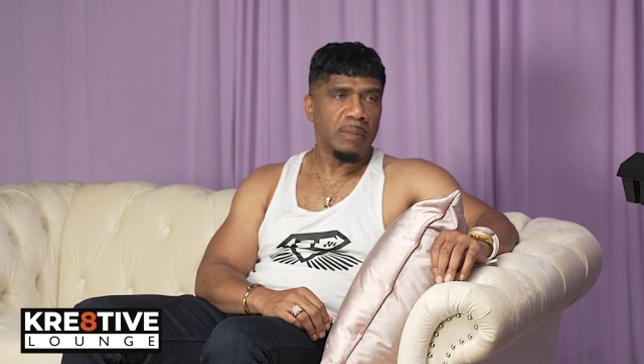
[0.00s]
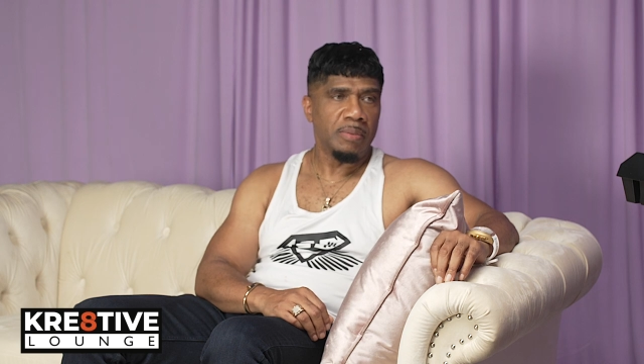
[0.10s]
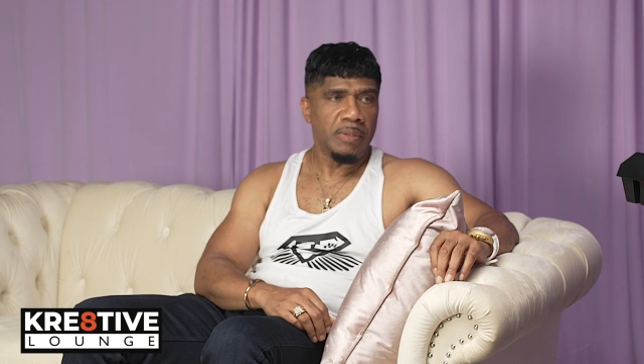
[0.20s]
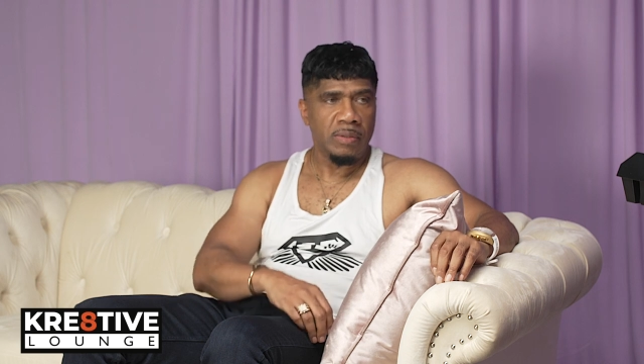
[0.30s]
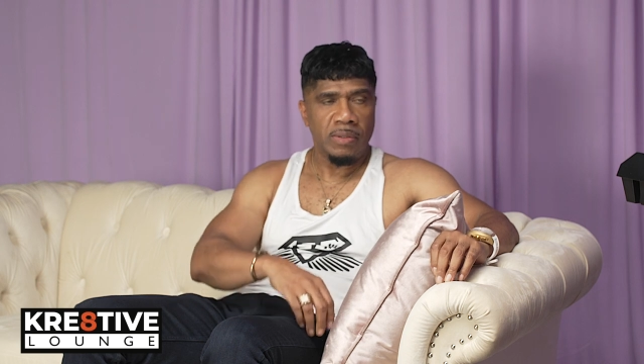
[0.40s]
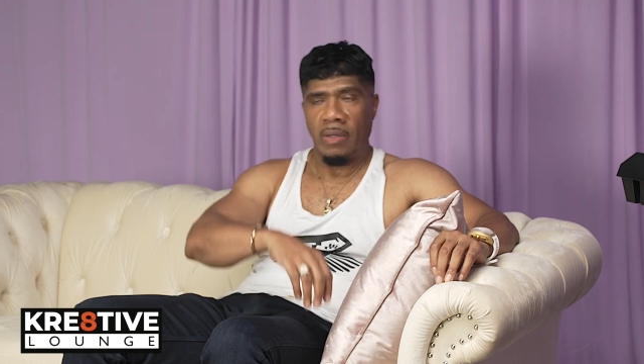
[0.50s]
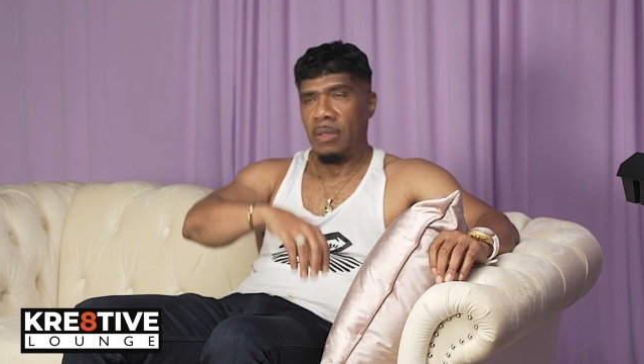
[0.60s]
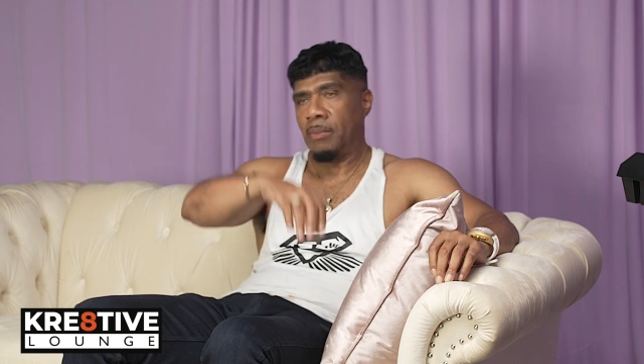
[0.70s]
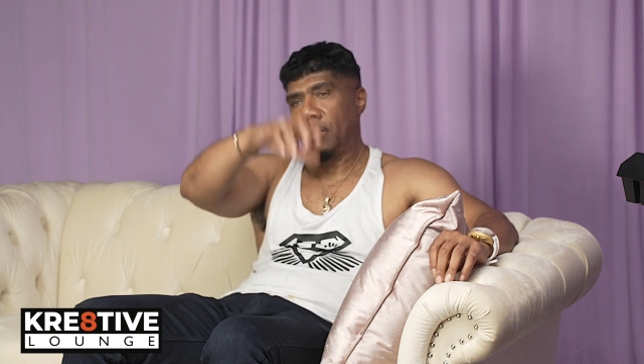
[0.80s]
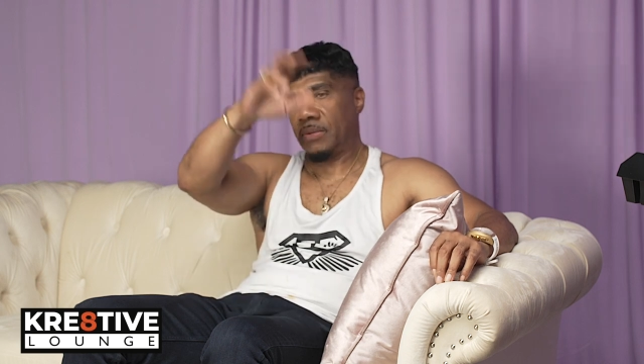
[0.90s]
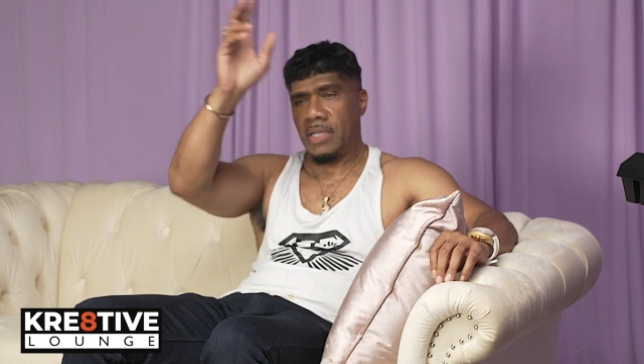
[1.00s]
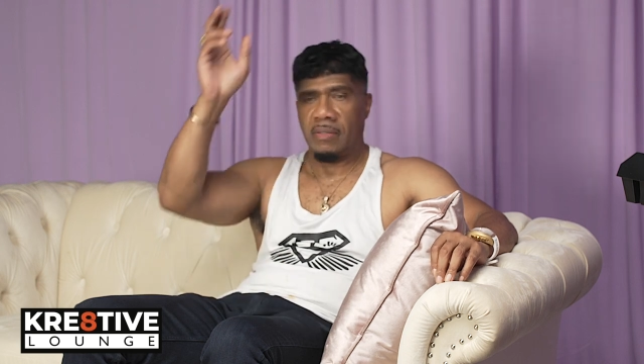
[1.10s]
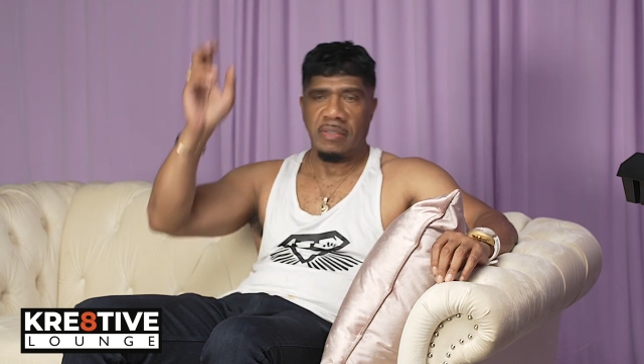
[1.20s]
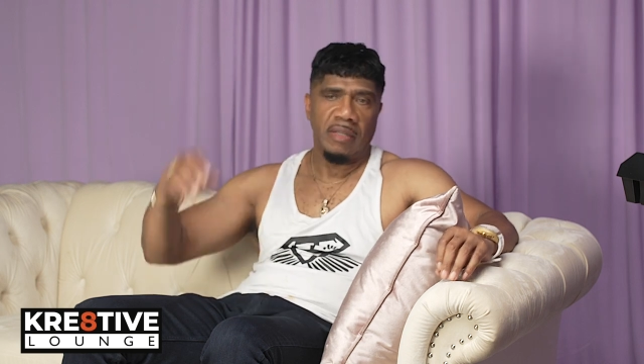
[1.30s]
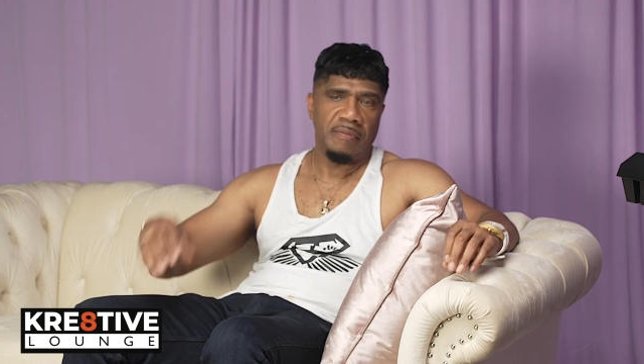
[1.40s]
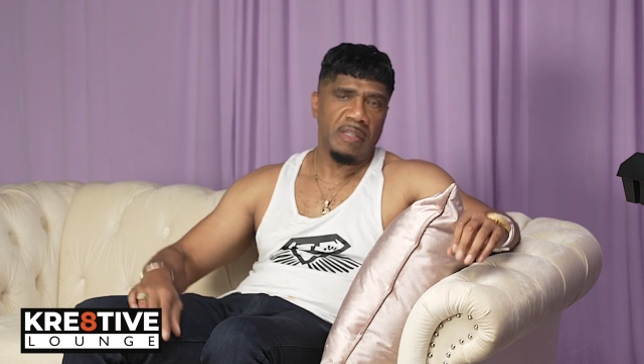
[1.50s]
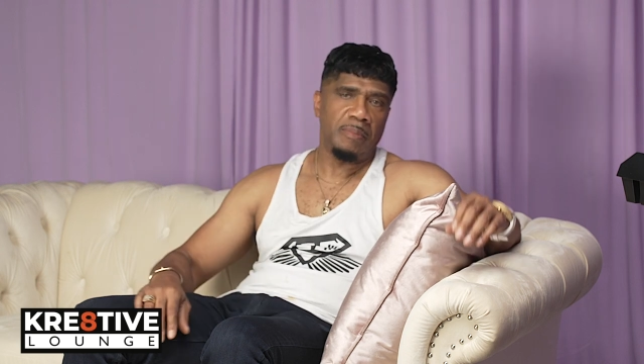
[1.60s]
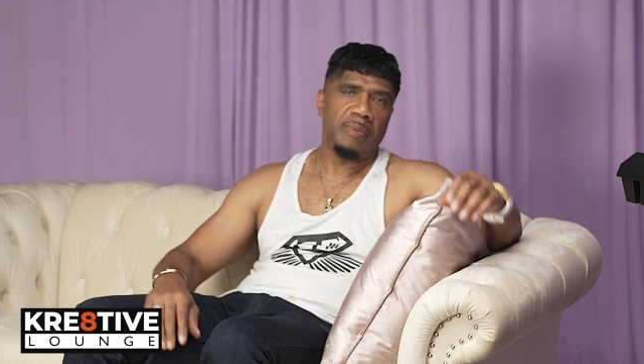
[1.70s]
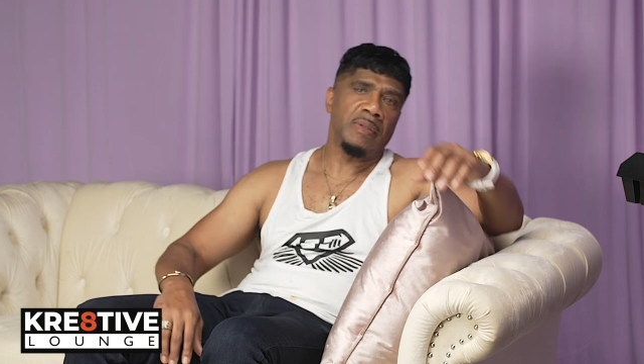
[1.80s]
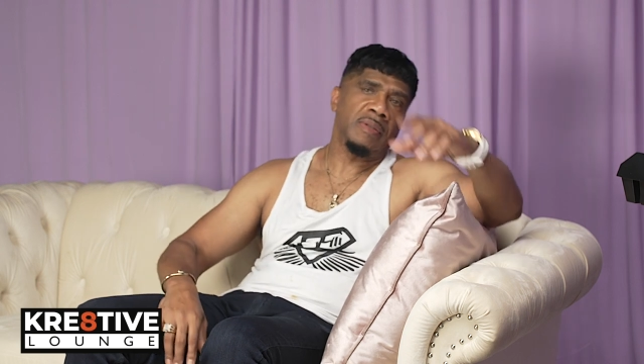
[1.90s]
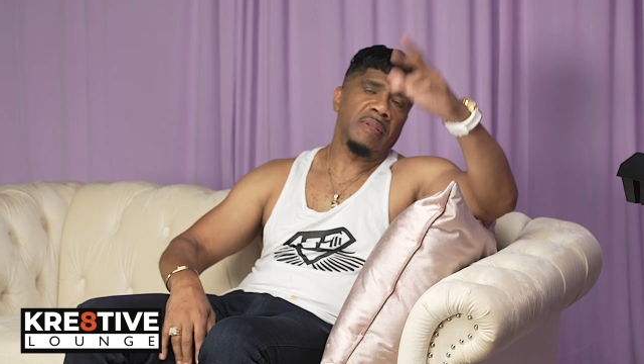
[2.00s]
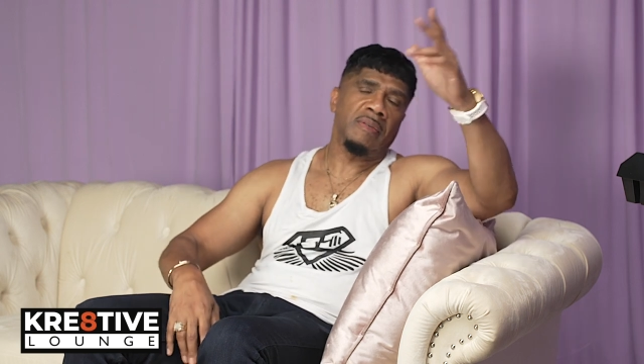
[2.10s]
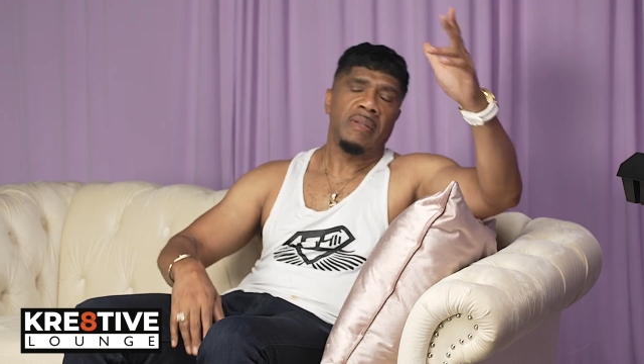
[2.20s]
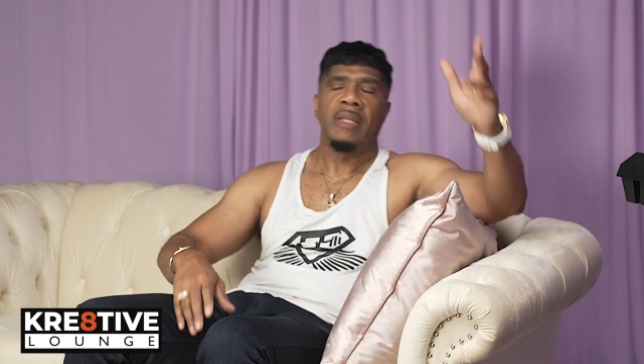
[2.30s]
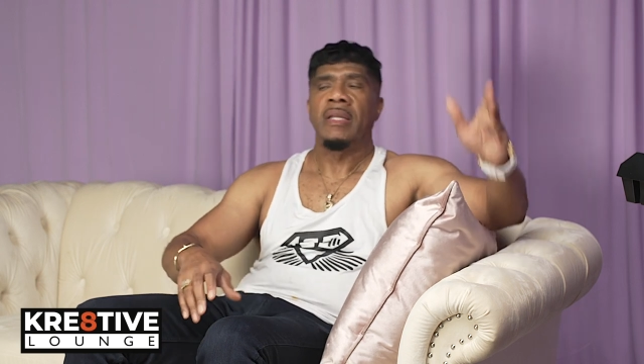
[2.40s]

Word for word: he produced all the Motown stuff and he produced every